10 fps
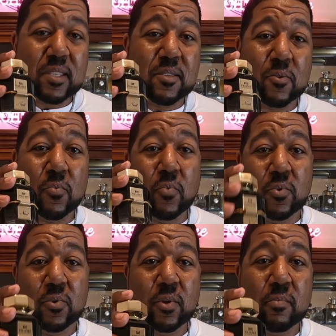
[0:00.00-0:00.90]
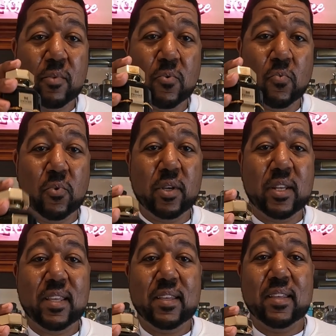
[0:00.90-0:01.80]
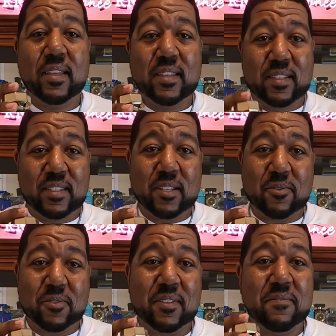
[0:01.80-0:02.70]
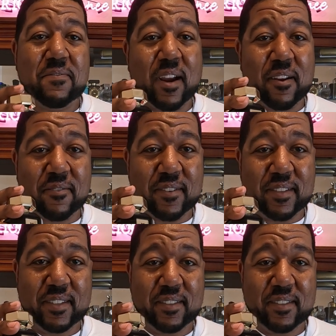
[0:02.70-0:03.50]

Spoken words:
is a warm, woody, citrusy fragrance.